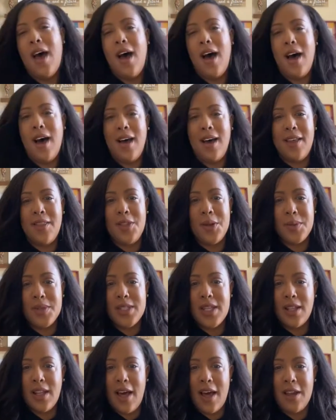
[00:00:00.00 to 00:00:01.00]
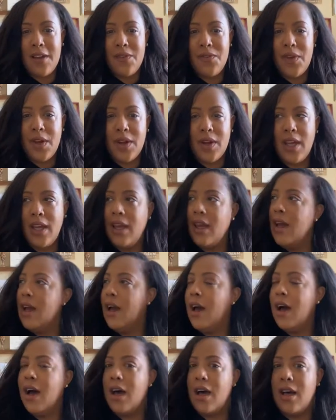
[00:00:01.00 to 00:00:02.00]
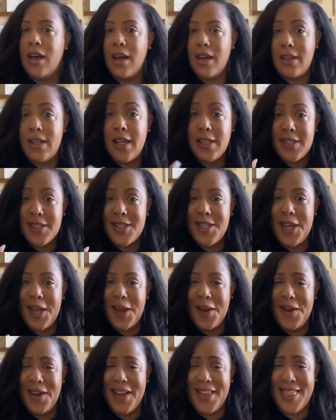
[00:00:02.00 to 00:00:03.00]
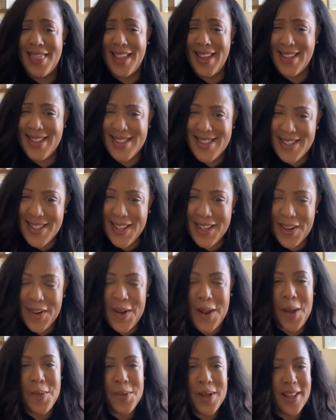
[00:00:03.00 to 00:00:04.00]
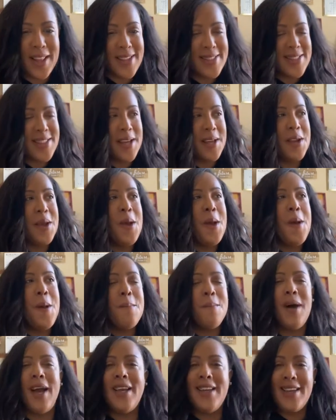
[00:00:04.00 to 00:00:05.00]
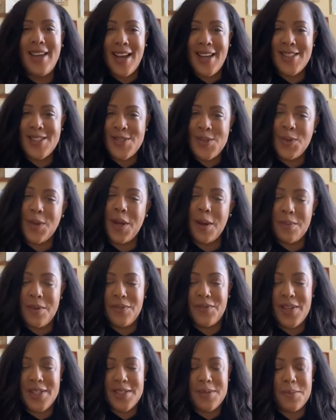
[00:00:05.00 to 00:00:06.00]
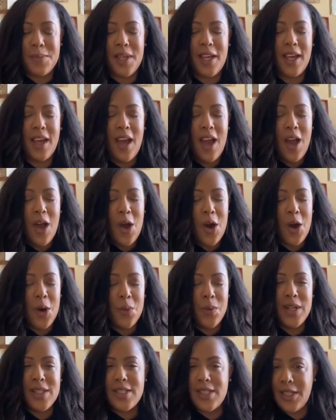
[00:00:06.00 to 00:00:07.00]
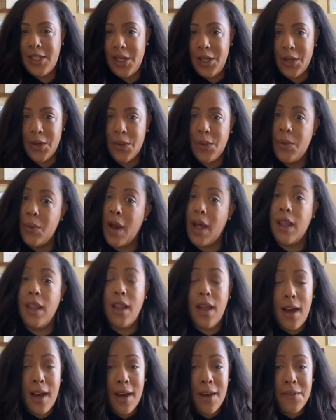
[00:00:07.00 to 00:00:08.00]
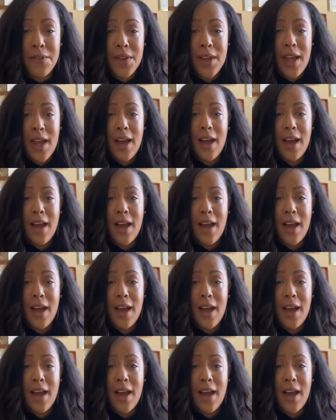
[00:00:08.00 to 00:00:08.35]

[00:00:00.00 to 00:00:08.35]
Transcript: There was a lot of very unnecessary things in here, and I realized that my guests who come and visit me once a year, who I love,